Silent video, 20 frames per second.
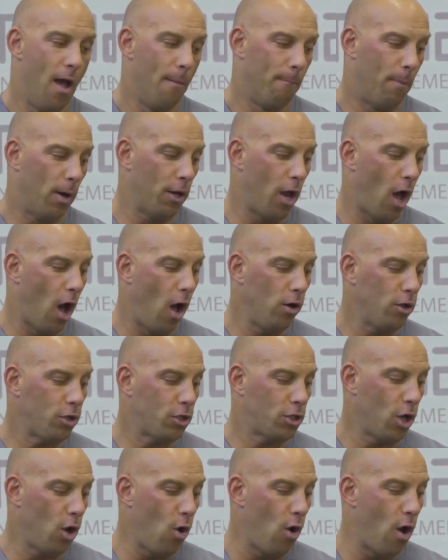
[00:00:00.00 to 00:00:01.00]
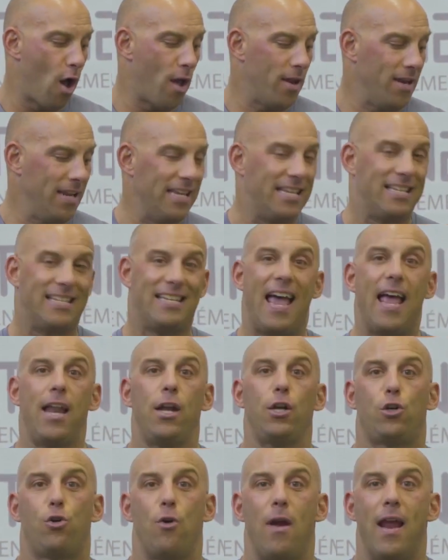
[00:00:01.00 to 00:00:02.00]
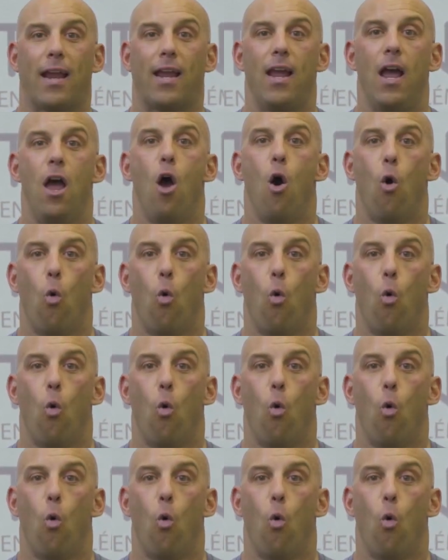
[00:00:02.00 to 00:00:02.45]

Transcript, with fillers: but also an eccentric